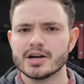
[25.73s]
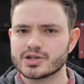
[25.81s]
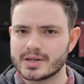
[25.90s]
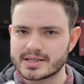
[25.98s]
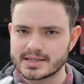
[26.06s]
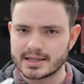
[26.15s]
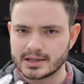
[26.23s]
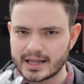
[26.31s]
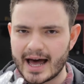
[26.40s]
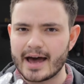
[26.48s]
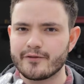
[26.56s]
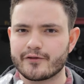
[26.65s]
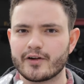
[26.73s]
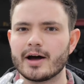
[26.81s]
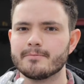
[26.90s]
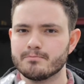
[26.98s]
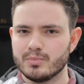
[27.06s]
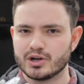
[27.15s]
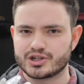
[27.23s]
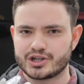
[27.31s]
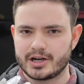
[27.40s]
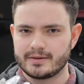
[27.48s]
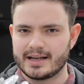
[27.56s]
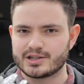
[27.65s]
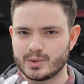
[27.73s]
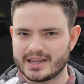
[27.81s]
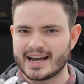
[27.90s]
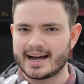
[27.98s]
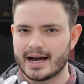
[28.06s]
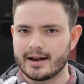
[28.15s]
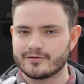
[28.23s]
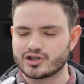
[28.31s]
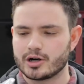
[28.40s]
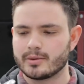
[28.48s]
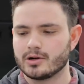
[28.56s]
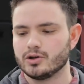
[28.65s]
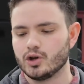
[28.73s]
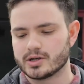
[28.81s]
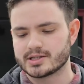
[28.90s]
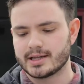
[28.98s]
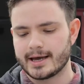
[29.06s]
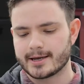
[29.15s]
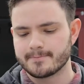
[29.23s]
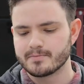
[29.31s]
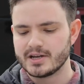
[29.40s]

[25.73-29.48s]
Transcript: So this is a live front bushing. That's what that kind of terminal looks like.